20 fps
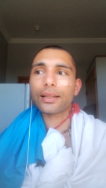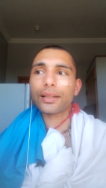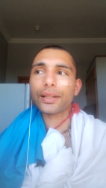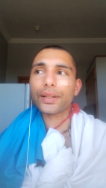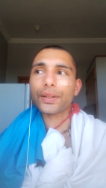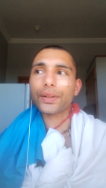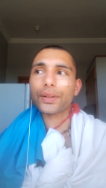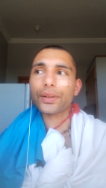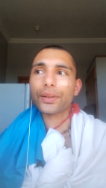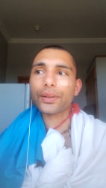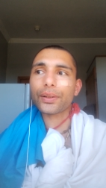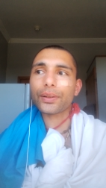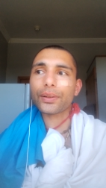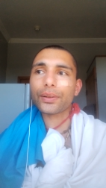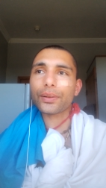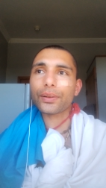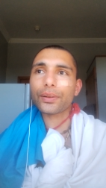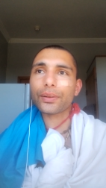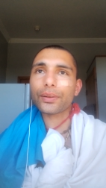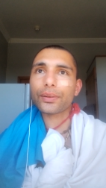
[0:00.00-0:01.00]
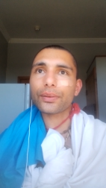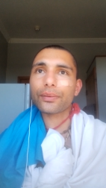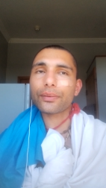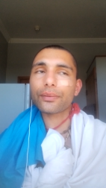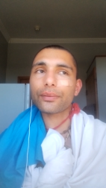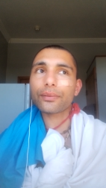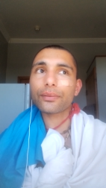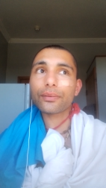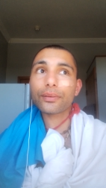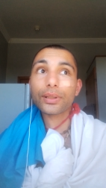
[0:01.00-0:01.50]
you know
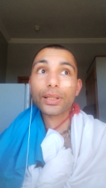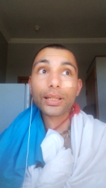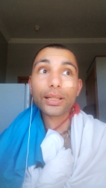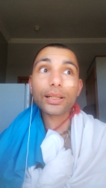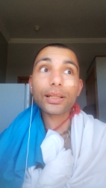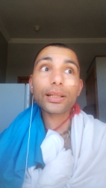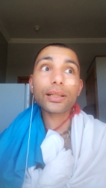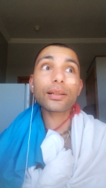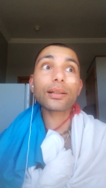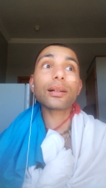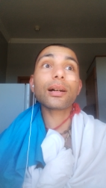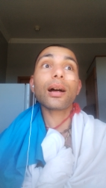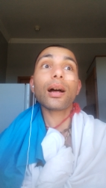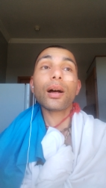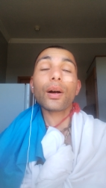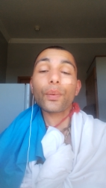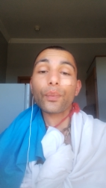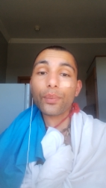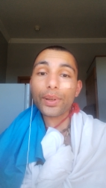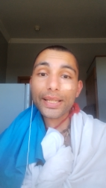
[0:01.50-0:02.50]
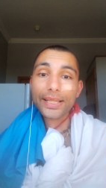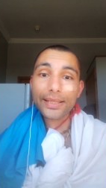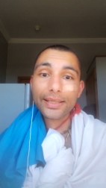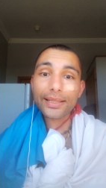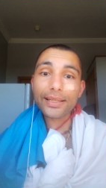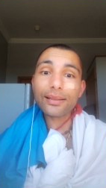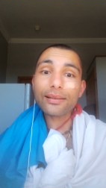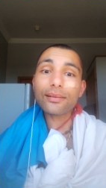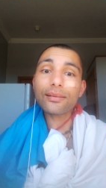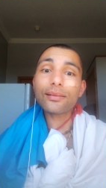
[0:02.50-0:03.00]
the
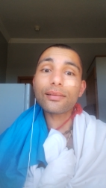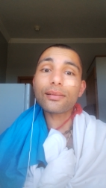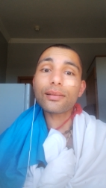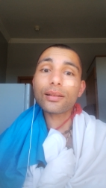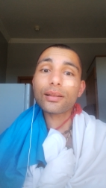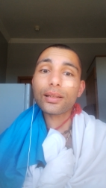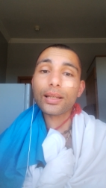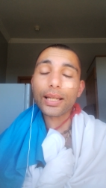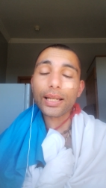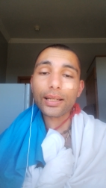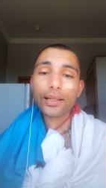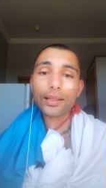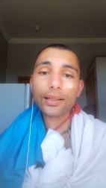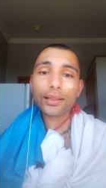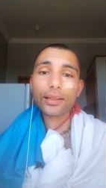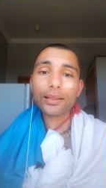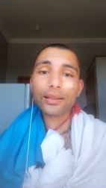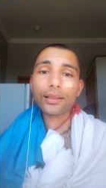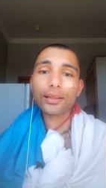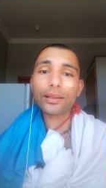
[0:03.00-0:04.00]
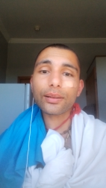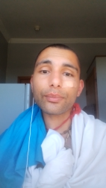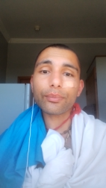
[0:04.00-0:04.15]
Western uh,